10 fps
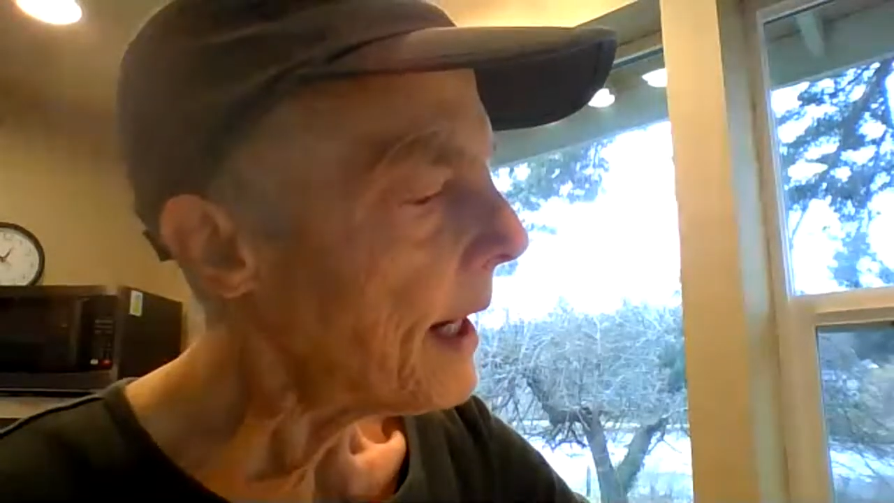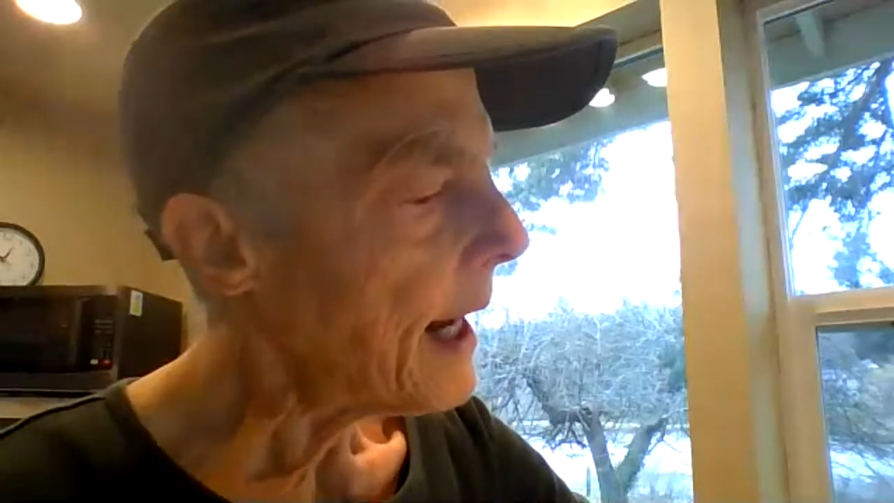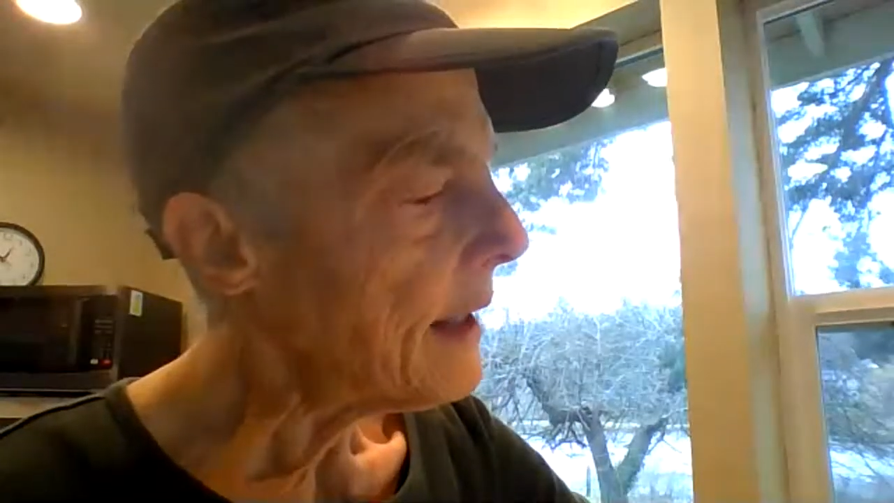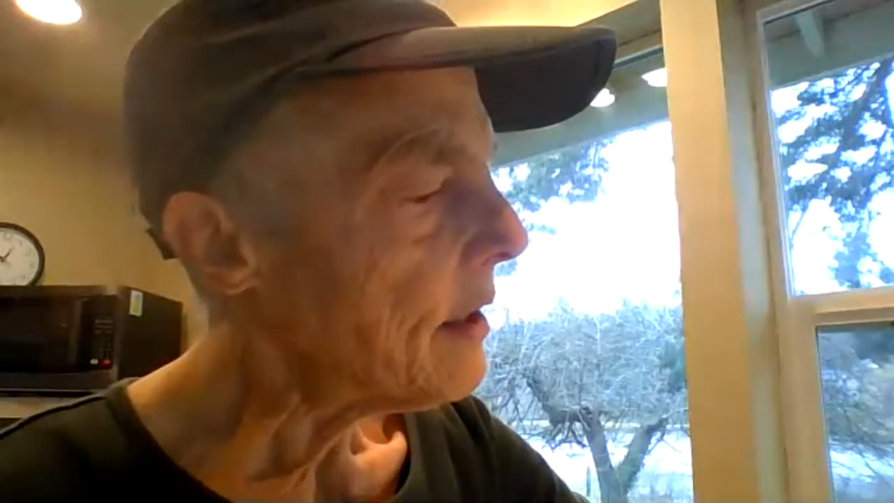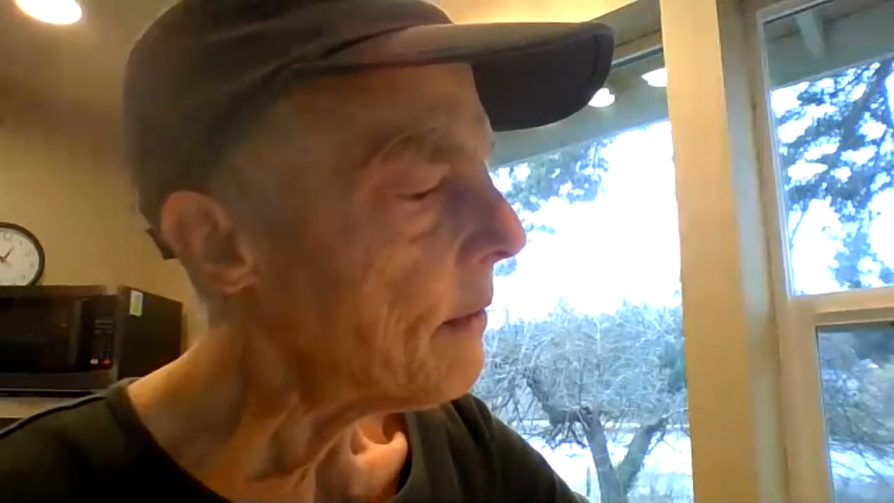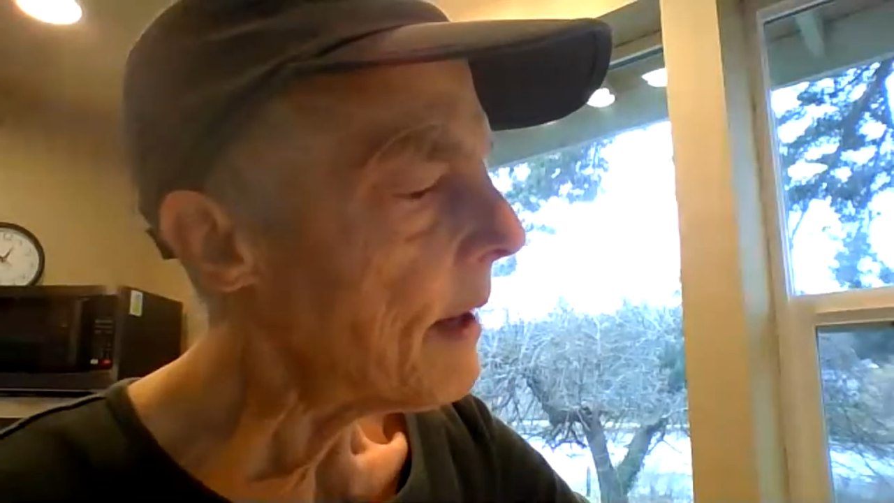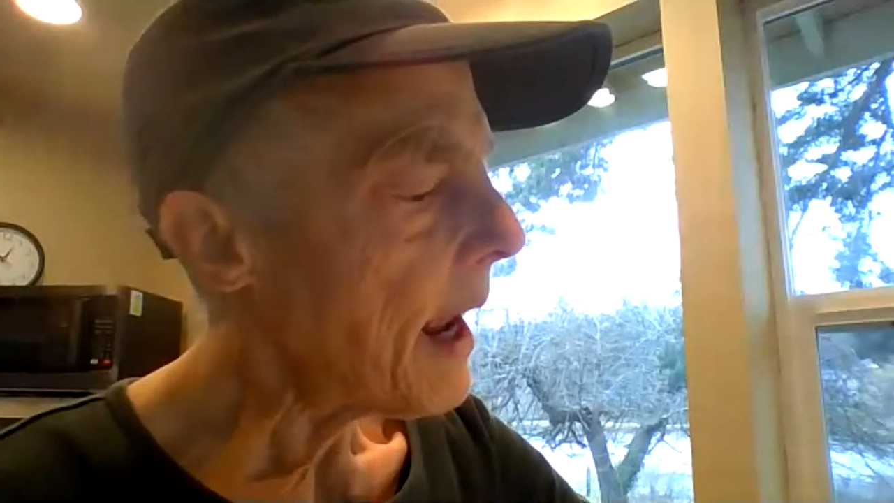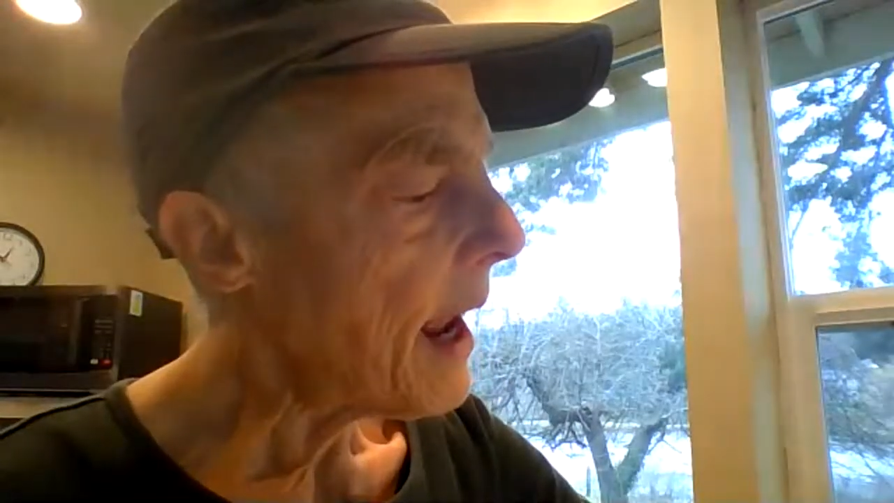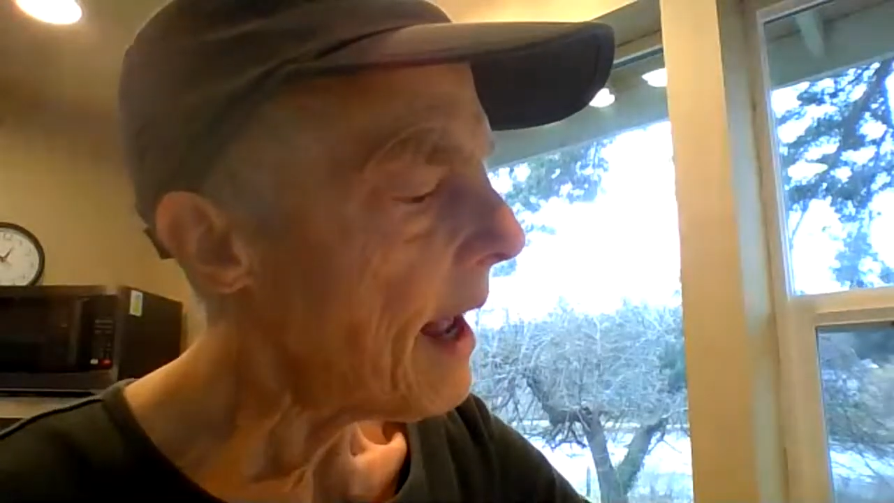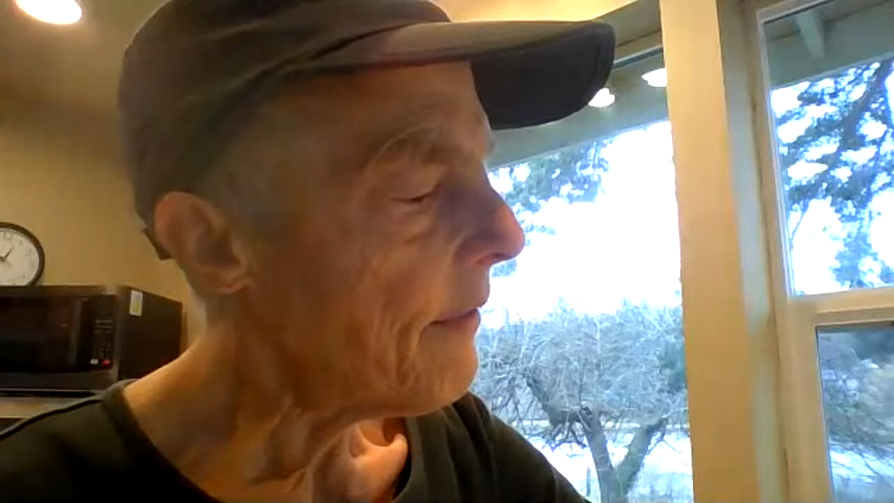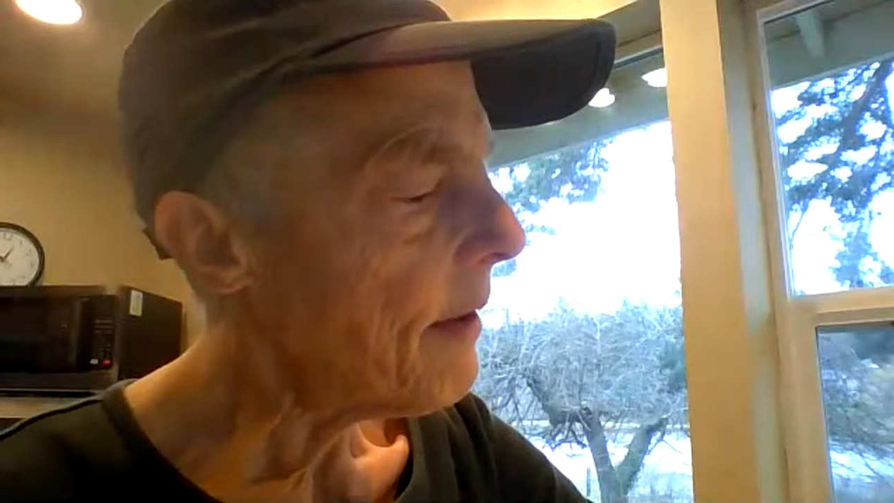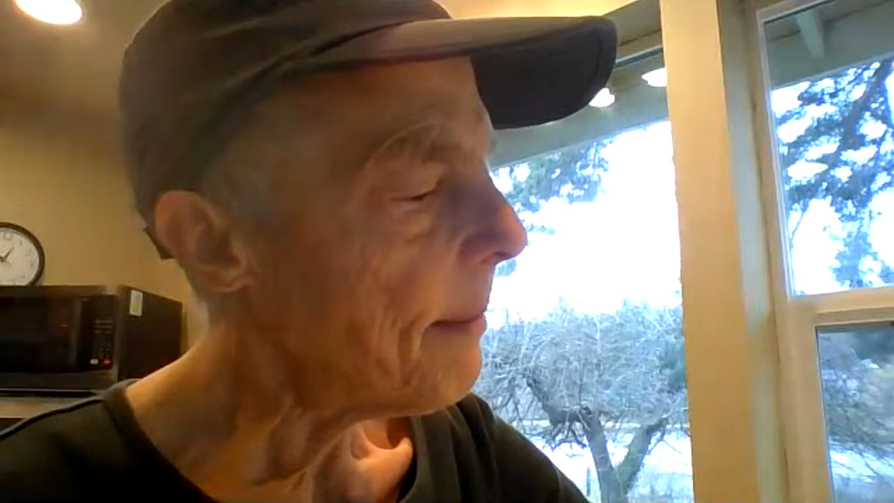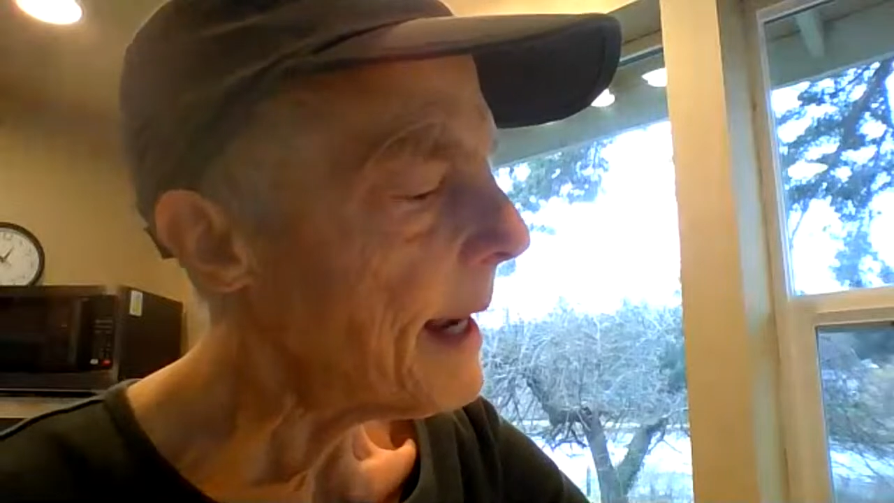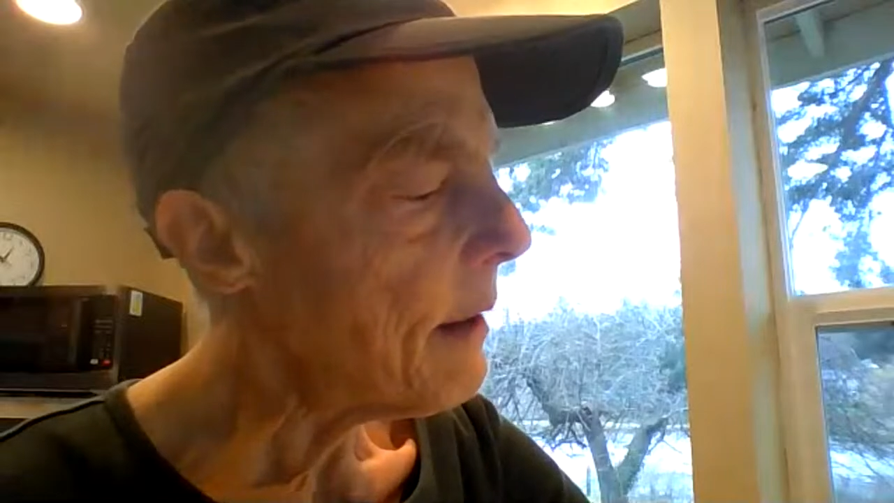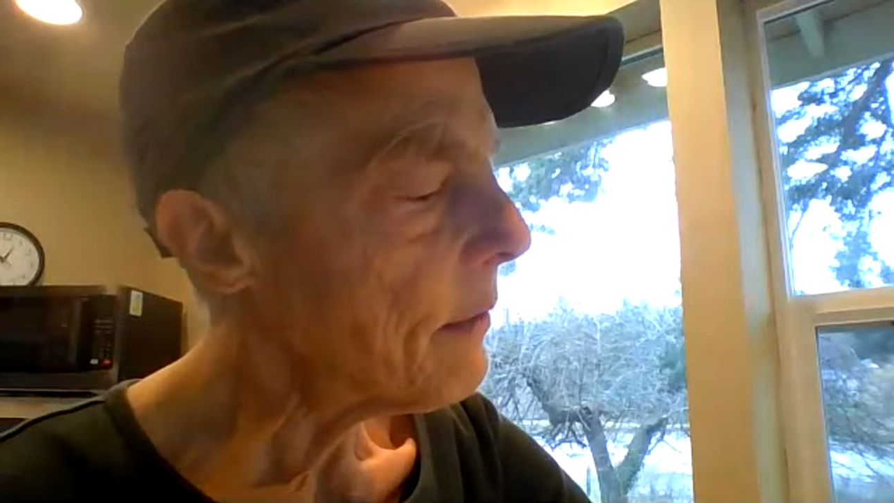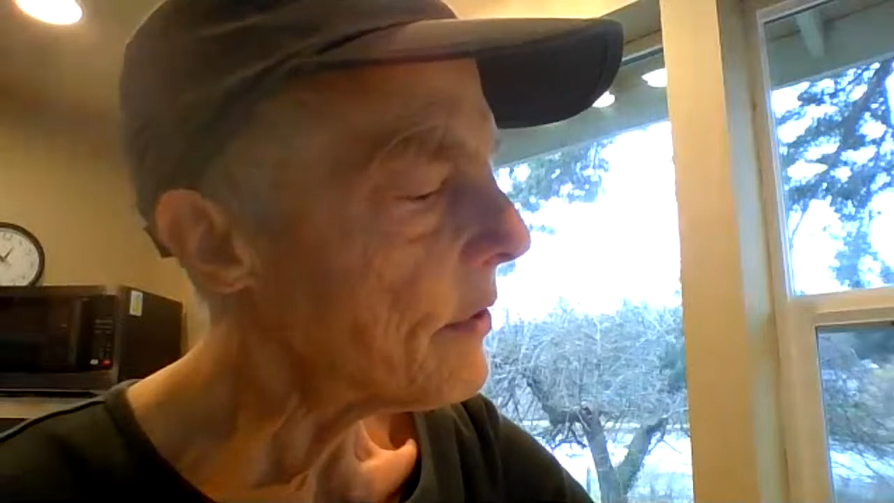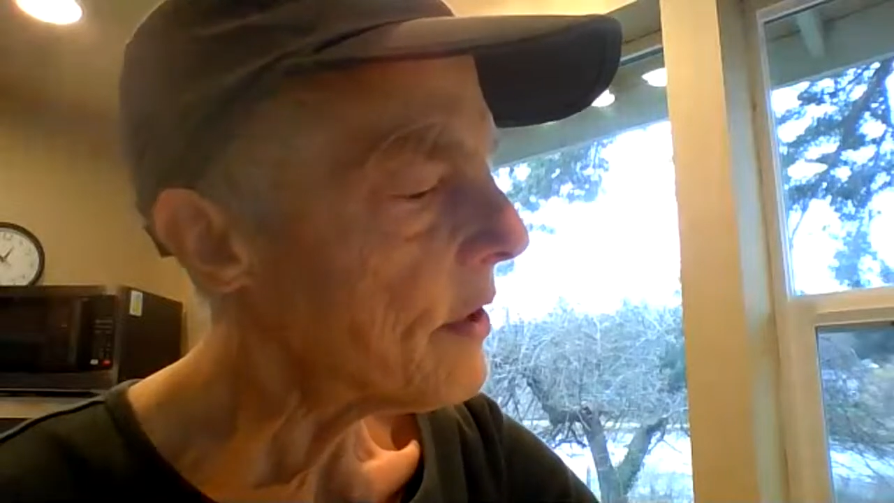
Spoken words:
And I don't have amounts,